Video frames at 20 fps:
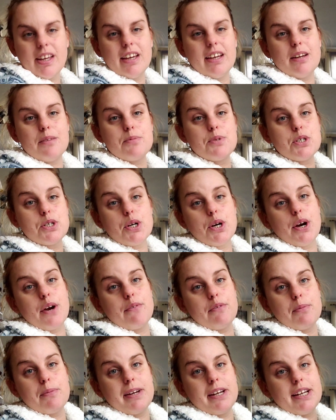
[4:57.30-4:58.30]
And I'm sure
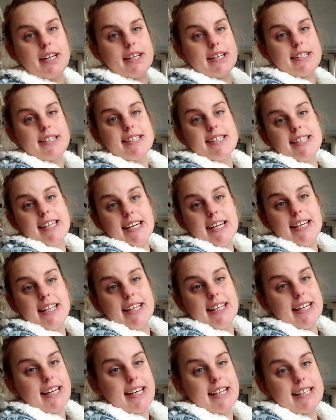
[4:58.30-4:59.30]
everybody has
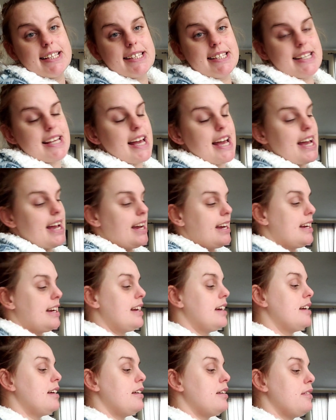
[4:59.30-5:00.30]
seen the
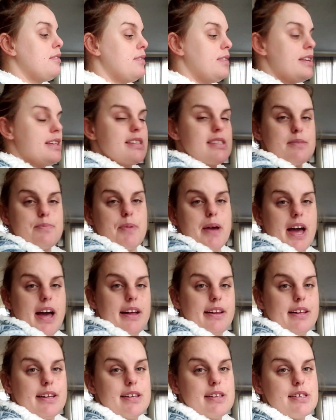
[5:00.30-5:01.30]
inside of this
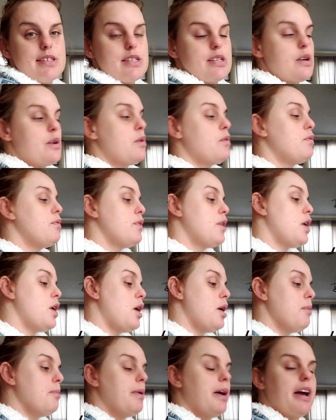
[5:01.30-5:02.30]
palette so
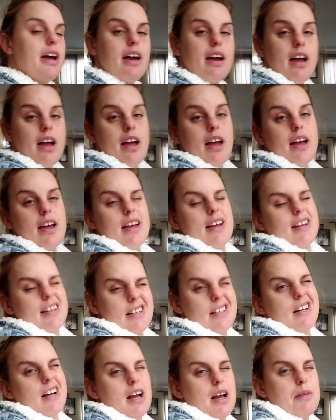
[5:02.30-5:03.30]
far, but
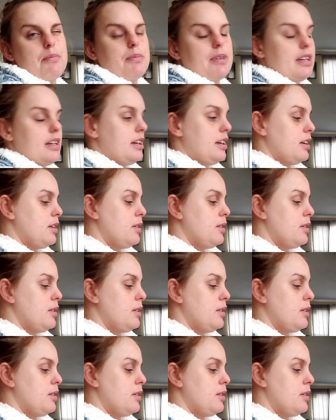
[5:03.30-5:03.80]
I'm going to